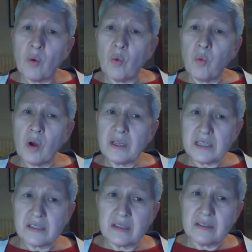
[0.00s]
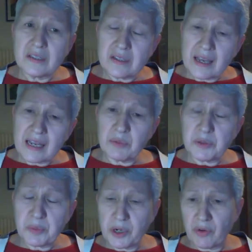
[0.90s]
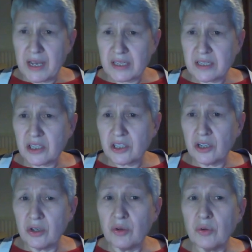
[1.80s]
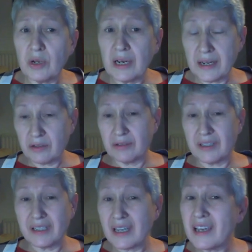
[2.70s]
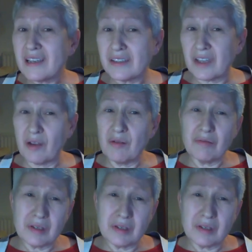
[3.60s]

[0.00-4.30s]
Once the animals progress to clinical disease, though,